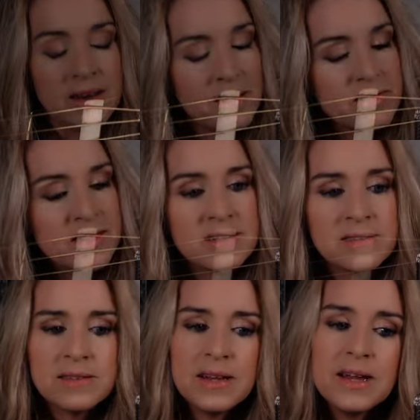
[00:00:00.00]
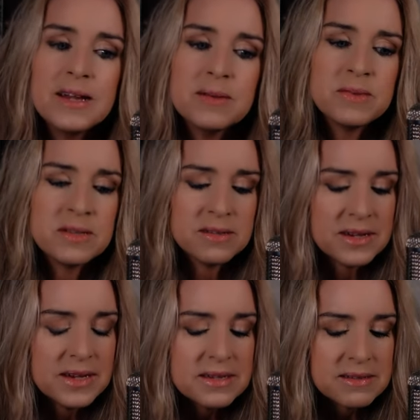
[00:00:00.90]
Nothing seems as
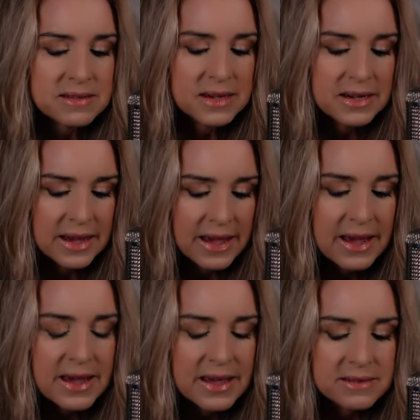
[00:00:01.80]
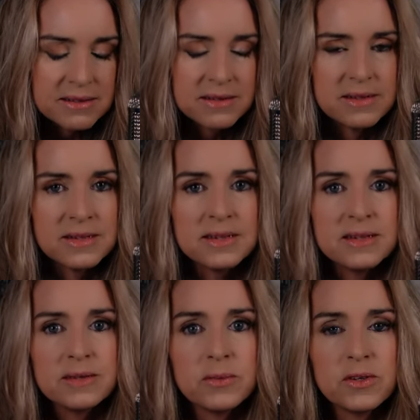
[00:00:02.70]
easy as it
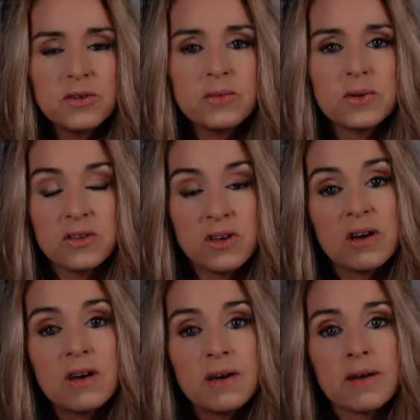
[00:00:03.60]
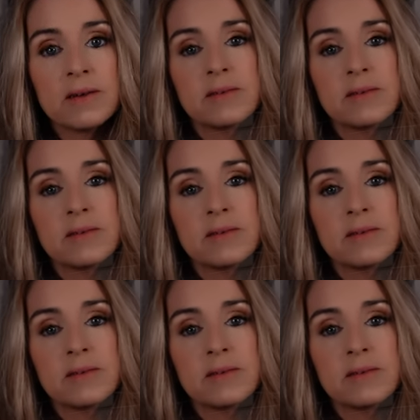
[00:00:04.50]
did when you were young.